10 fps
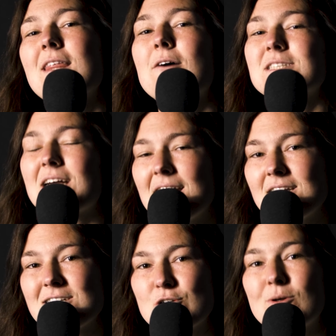that was kind
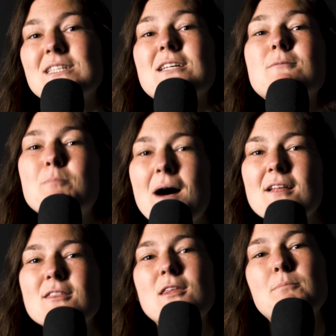of disjointed.
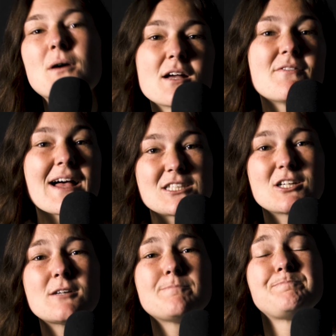But the book of Esther,